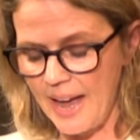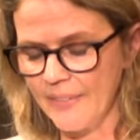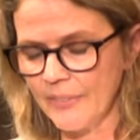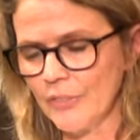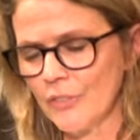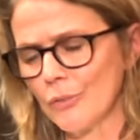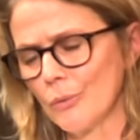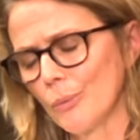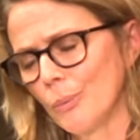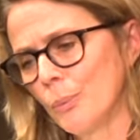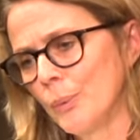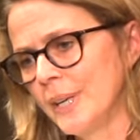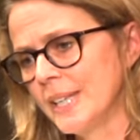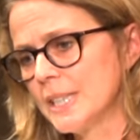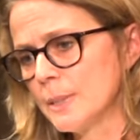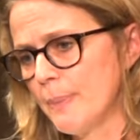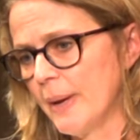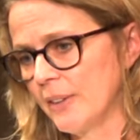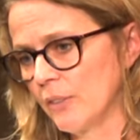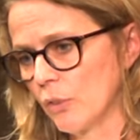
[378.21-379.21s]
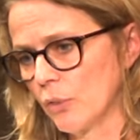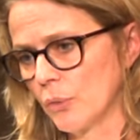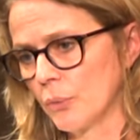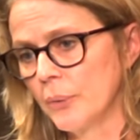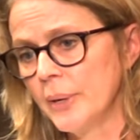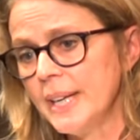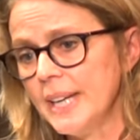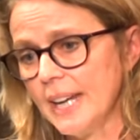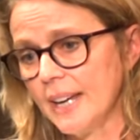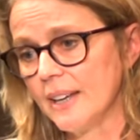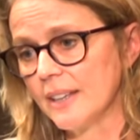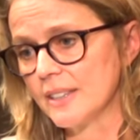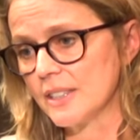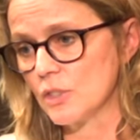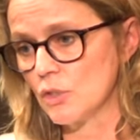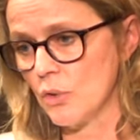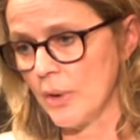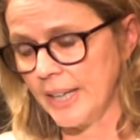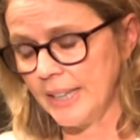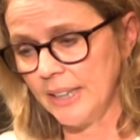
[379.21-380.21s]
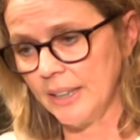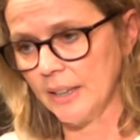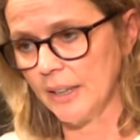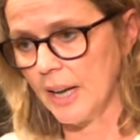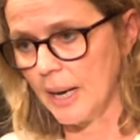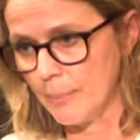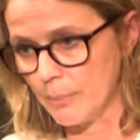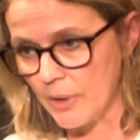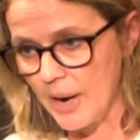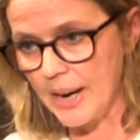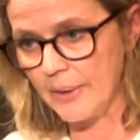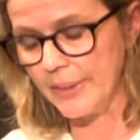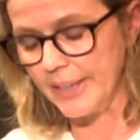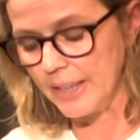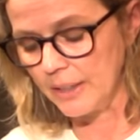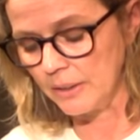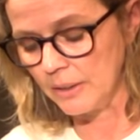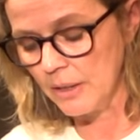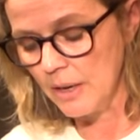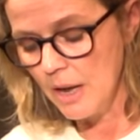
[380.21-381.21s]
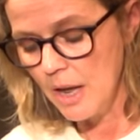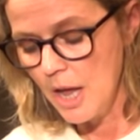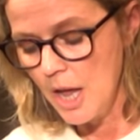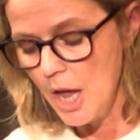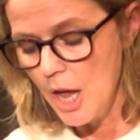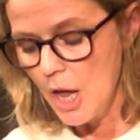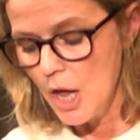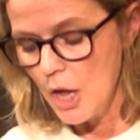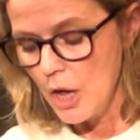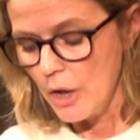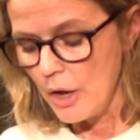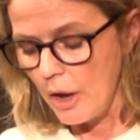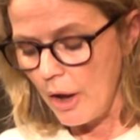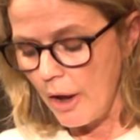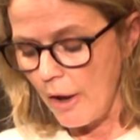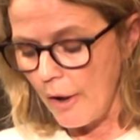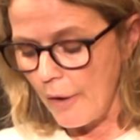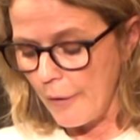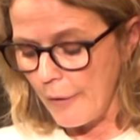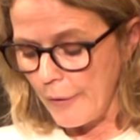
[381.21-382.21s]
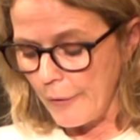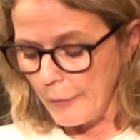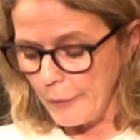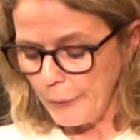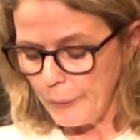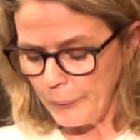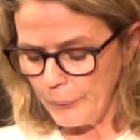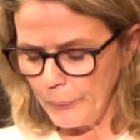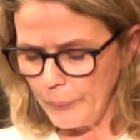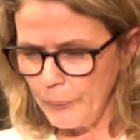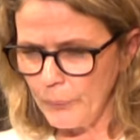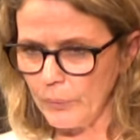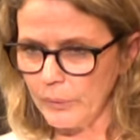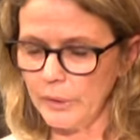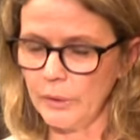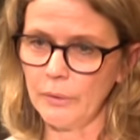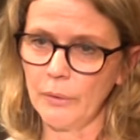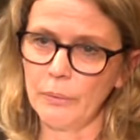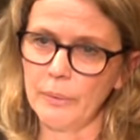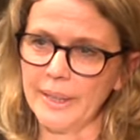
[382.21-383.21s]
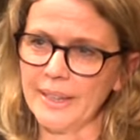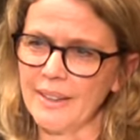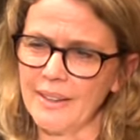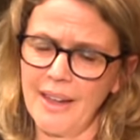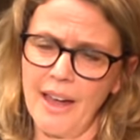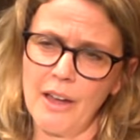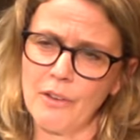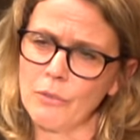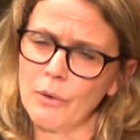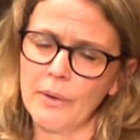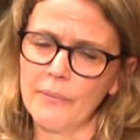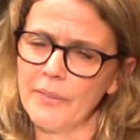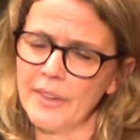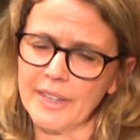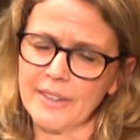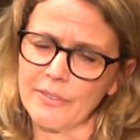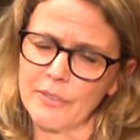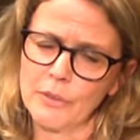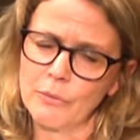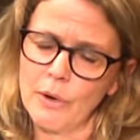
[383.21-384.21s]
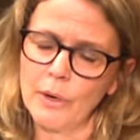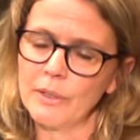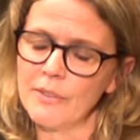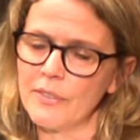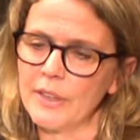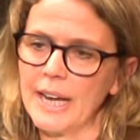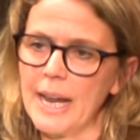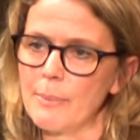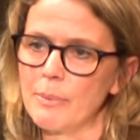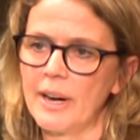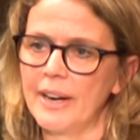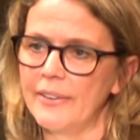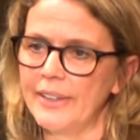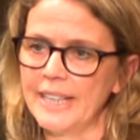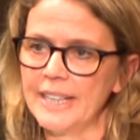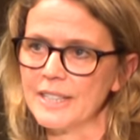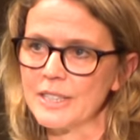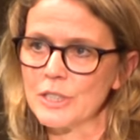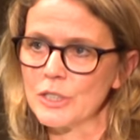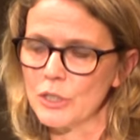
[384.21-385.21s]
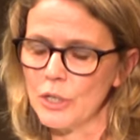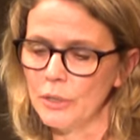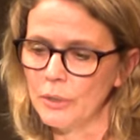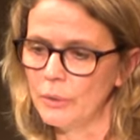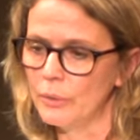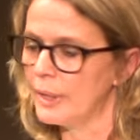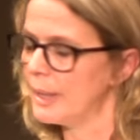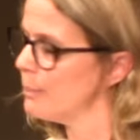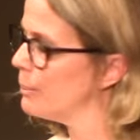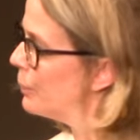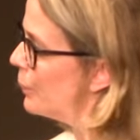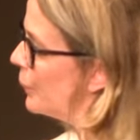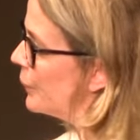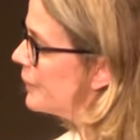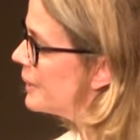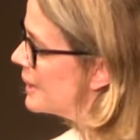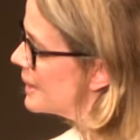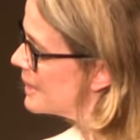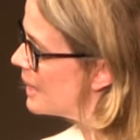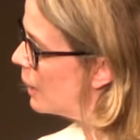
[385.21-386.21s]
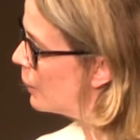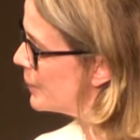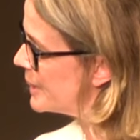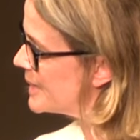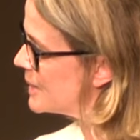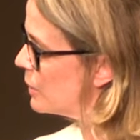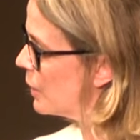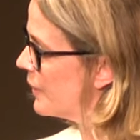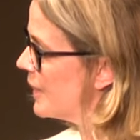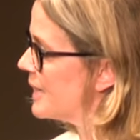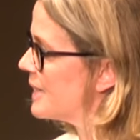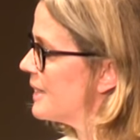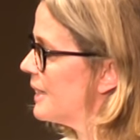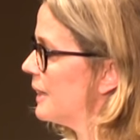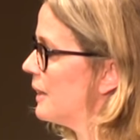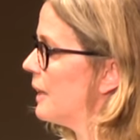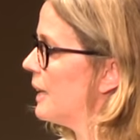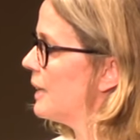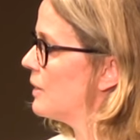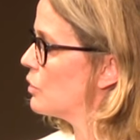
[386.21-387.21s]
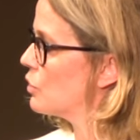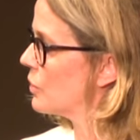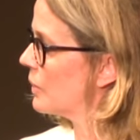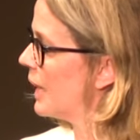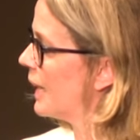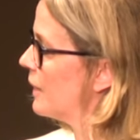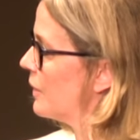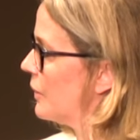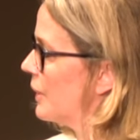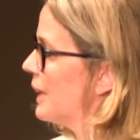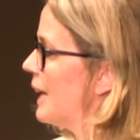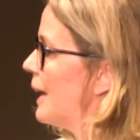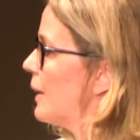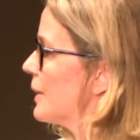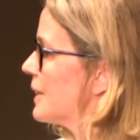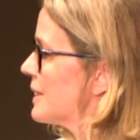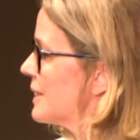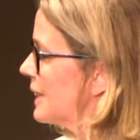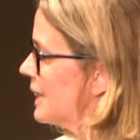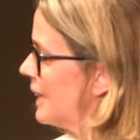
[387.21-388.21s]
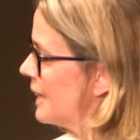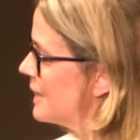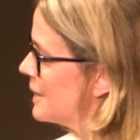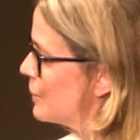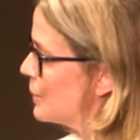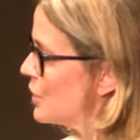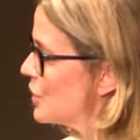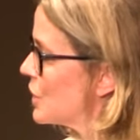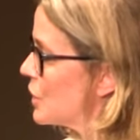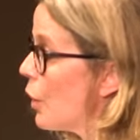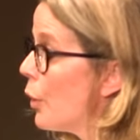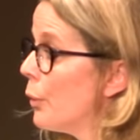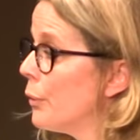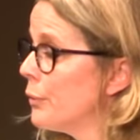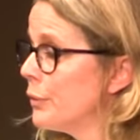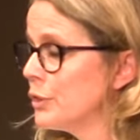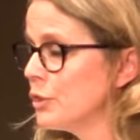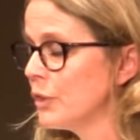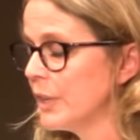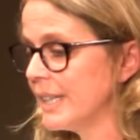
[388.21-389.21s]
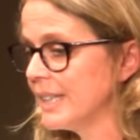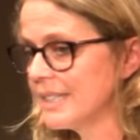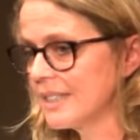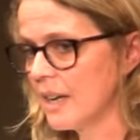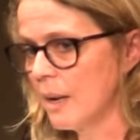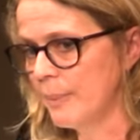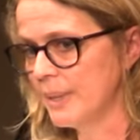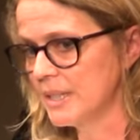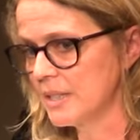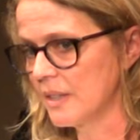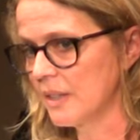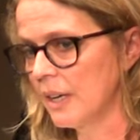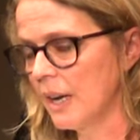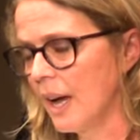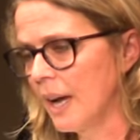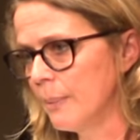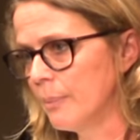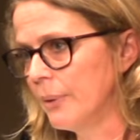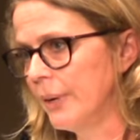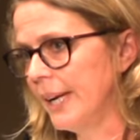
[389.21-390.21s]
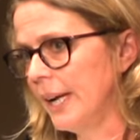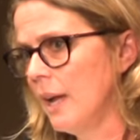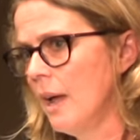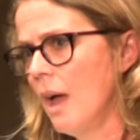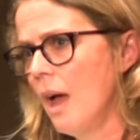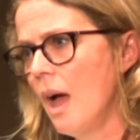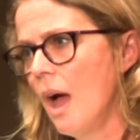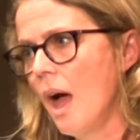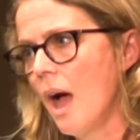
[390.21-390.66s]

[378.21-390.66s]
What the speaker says: And we spend 3 years training a librarian who, you know, the role of the librarian is so important. We saw this in Sri Lanka and Laos. The kids were just overjoyed to come into the library.